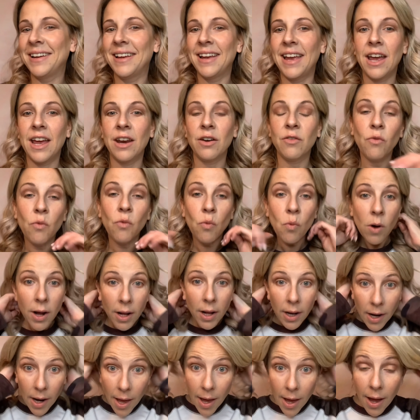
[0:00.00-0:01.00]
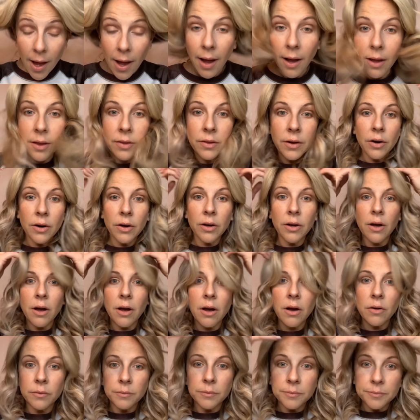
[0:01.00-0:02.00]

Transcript: And voila, there you go.